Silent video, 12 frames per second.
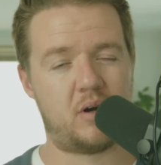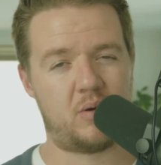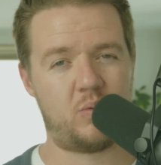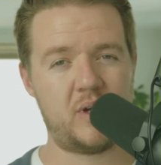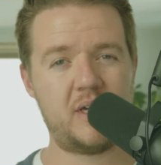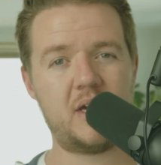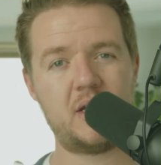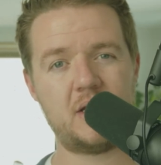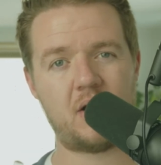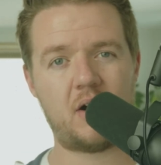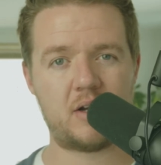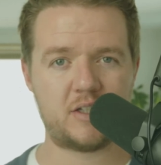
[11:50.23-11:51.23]
Are we
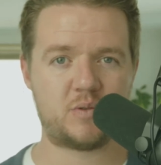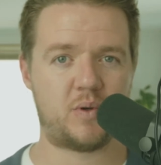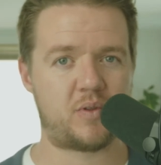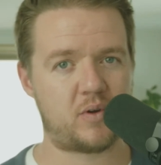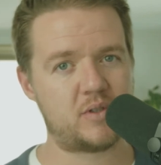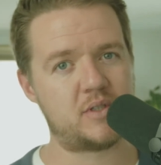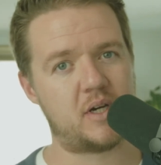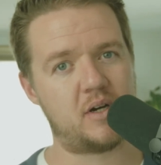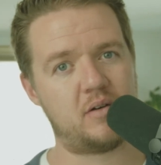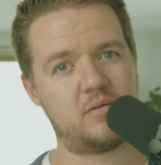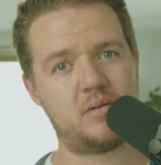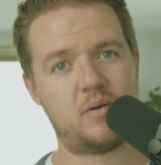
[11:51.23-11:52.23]
getting honest with
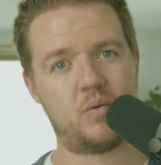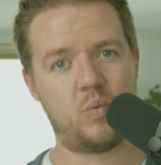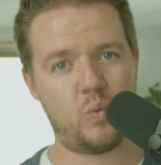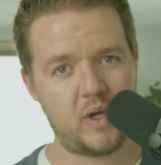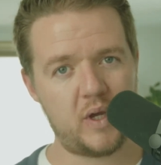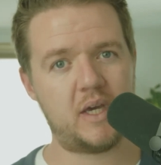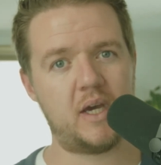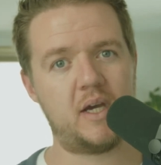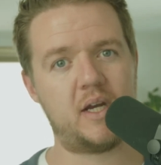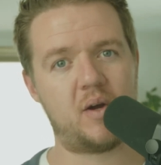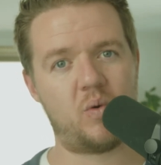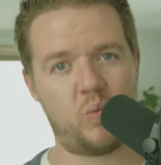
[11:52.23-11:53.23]
ourselves week
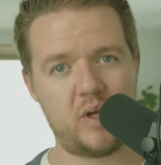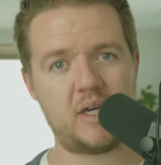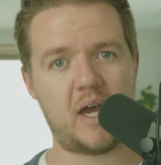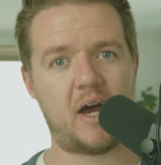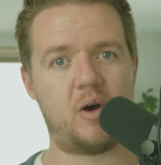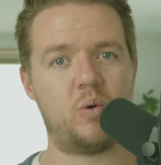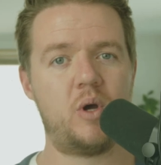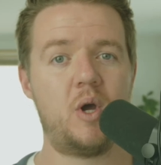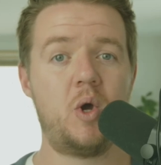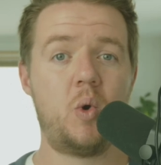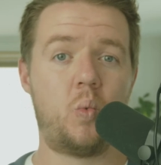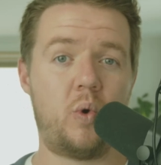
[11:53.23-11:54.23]
in and week out
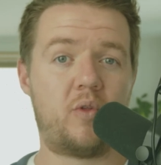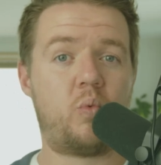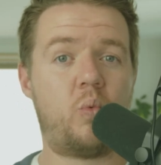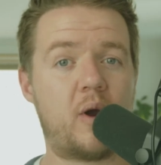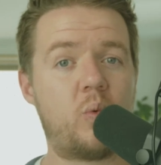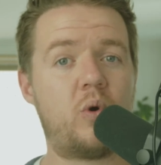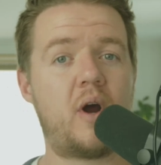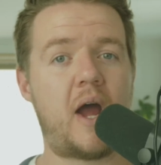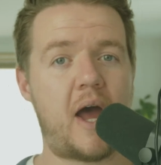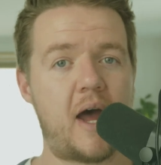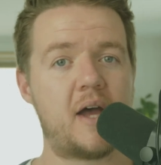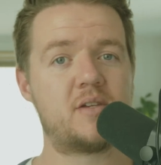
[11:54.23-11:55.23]
with where we're
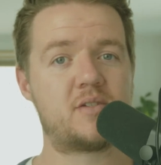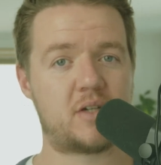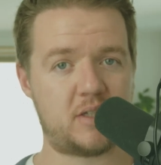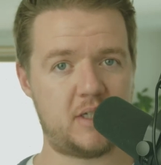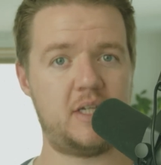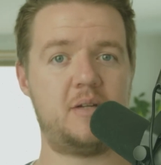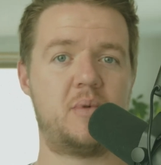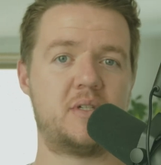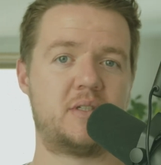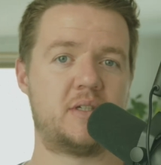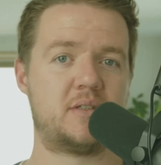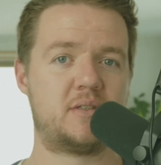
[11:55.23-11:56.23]
at as a cleaning
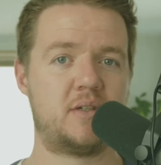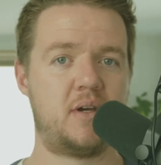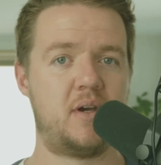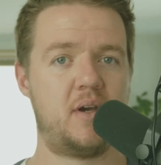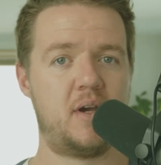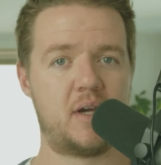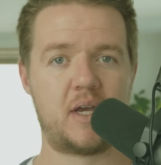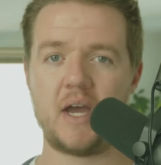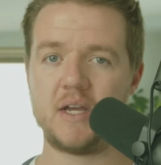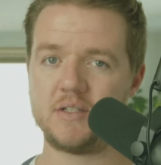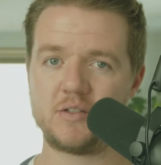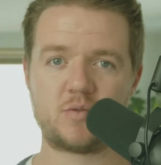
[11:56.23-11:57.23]
business?
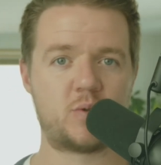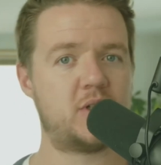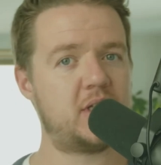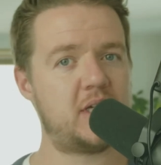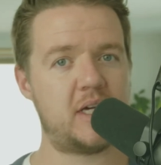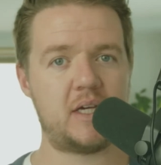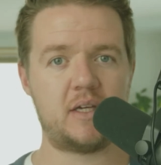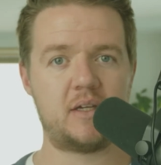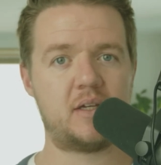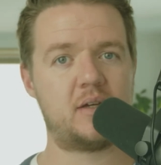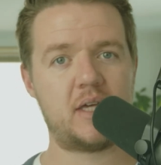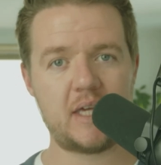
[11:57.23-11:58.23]
Guys, it's really
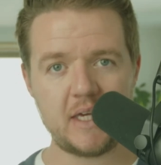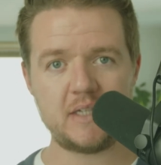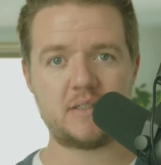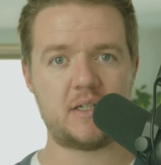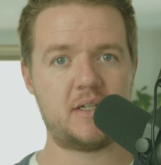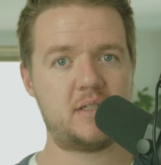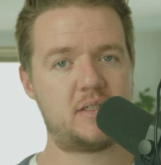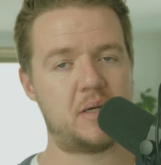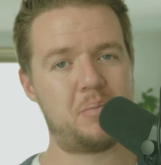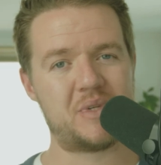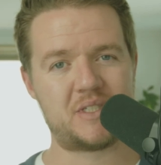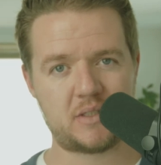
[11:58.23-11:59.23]
easy
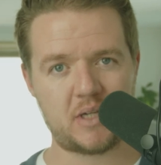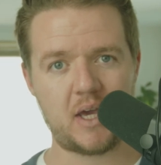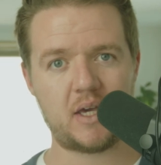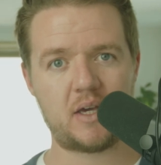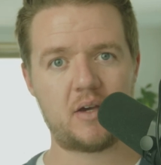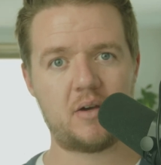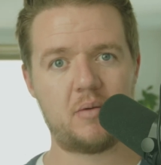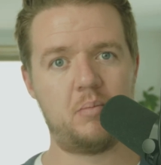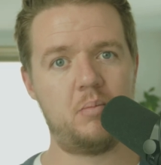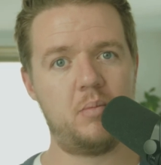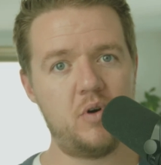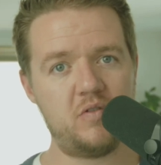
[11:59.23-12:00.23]
to mistake
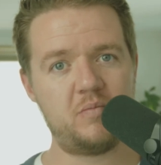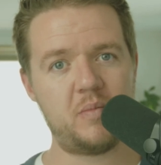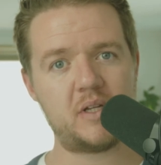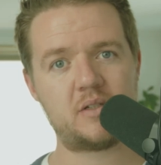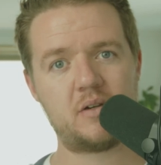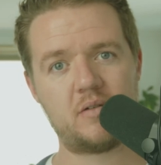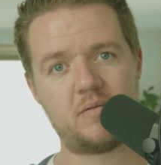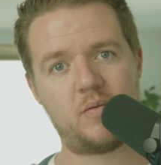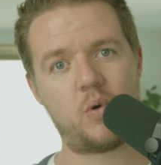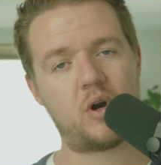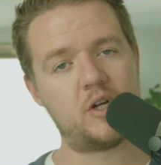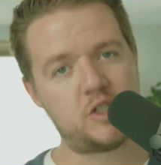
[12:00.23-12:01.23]
movement
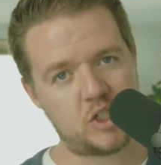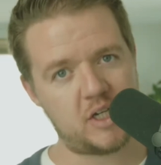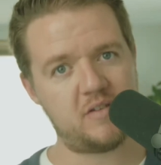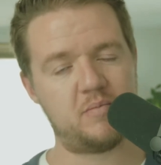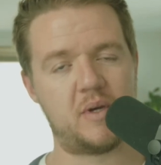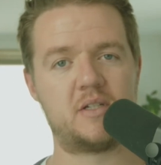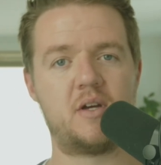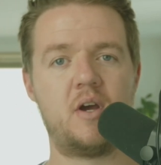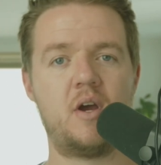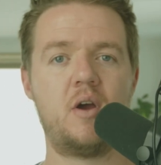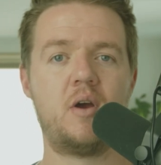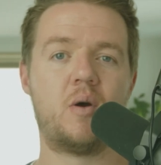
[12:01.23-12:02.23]
for achievement,
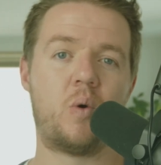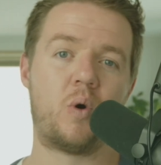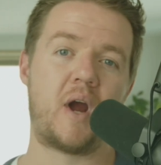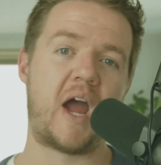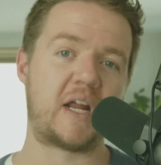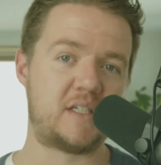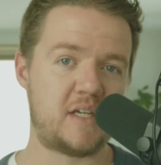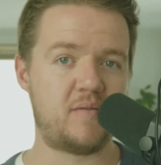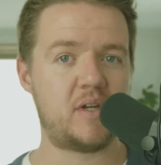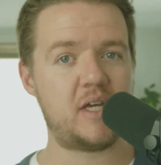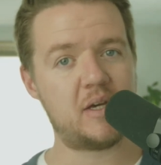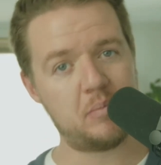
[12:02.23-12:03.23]
or
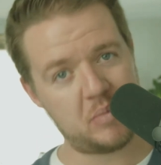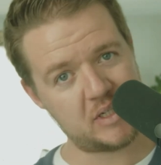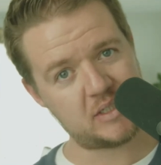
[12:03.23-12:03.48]
activity and